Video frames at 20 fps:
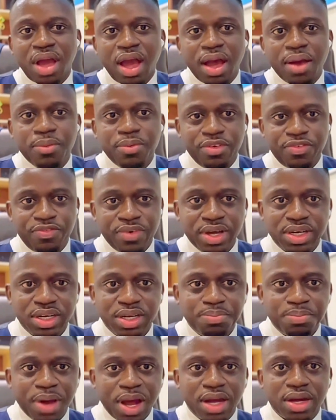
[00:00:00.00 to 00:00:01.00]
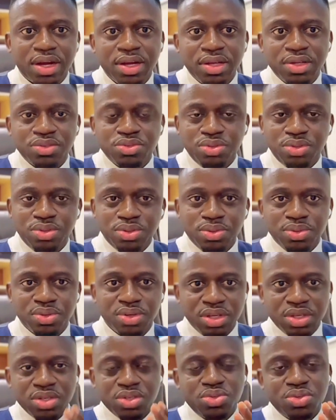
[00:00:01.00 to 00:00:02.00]
refunded back to you.
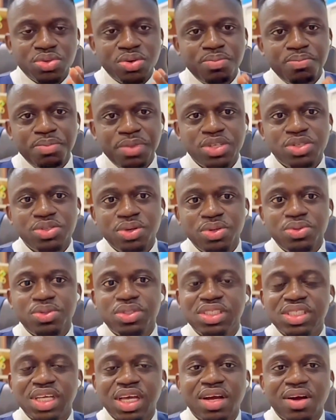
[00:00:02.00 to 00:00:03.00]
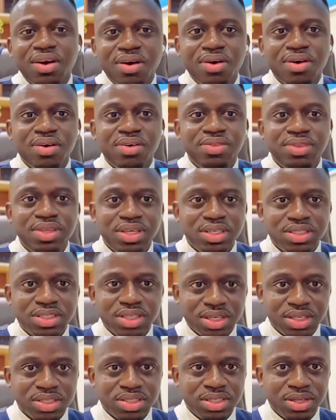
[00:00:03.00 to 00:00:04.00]
So make sure you check all these
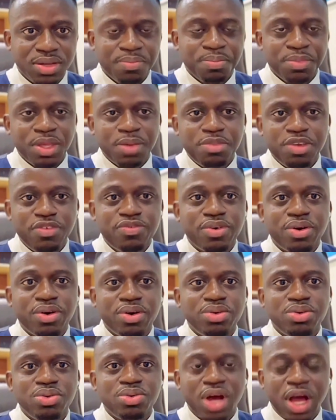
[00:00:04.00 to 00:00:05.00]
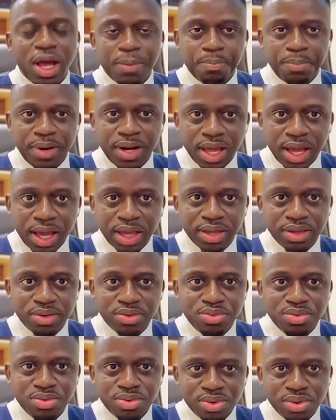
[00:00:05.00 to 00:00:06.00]
things before you apply.
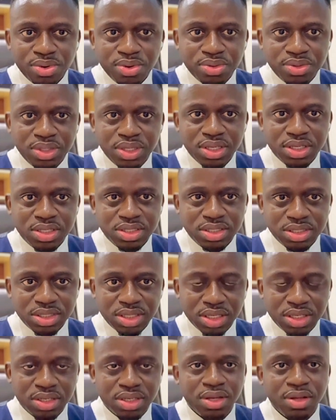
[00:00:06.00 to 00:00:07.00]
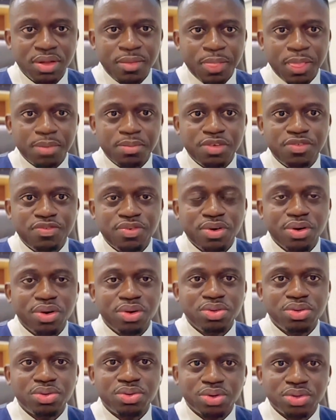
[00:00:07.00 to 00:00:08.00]
Know these things before
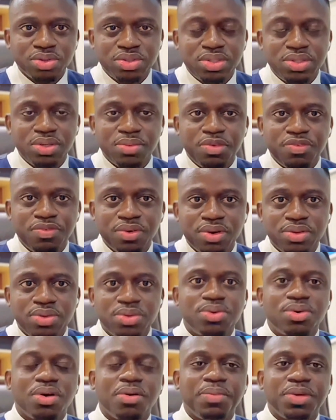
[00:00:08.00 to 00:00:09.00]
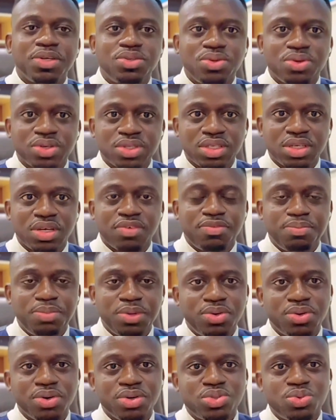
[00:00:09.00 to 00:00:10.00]
you continue, before you commit yourself,
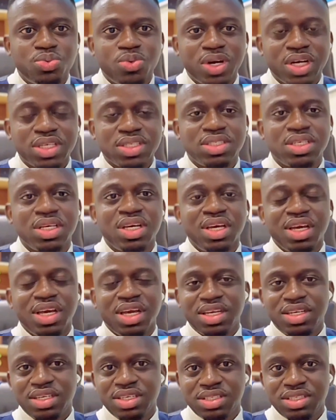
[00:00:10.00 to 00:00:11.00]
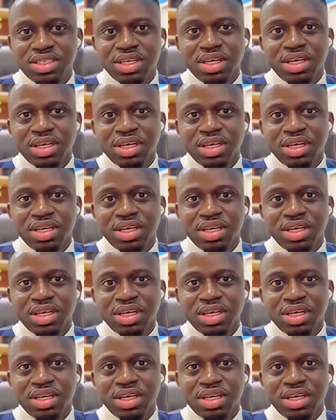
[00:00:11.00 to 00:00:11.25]
because once it is